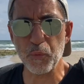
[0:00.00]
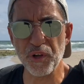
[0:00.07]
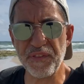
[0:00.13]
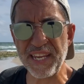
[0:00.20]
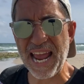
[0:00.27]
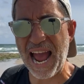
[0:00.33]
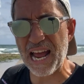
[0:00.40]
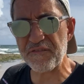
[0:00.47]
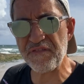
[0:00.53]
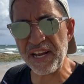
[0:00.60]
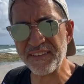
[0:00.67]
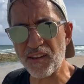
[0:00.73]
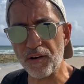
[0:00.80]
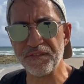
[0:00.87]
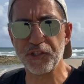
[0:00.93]
And with the
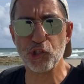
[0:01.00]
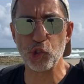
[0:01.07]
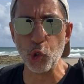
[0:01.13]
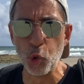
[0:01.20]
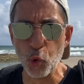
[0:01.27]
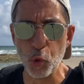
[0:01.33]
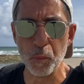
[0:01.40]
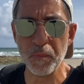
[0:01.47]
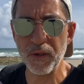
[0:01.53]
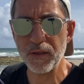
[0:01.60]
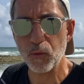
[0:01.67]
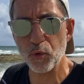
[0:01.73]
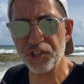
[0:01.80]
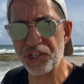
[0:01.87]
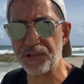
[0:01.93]
advent of Zoom,
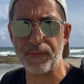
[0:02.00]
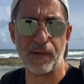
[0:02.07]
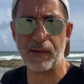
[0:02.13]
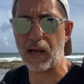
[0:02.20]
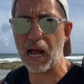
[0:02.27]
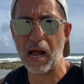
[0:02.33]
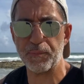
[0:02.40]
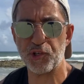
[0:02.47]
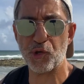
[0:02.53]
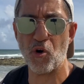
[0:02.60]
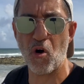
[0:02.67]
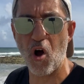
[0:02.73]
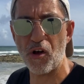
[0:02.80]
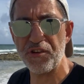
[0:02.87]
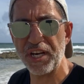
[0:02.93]
which I'm
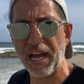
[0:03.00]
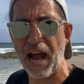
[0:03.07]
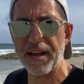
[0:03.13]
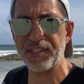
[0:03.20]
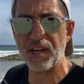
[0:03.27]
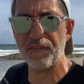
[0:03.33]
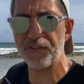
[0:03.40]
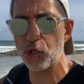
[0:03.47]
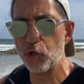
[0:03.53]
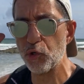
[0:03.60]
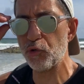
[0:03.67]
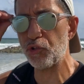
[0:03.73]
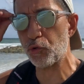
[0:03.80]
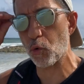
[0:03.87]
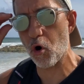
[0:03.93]
sure all you guys have
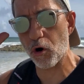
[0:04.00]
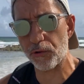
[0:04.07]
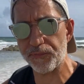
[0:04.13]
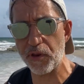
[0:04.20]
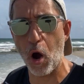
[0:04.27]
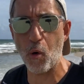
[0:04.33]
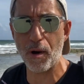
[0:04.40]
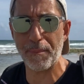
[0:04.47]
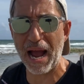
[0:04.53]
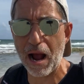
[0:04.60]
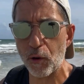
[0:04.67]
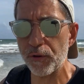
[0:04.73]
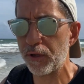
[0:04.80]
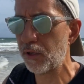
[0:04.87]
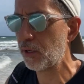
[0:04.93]
used or know
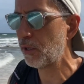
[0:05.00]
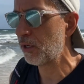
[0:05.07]
about,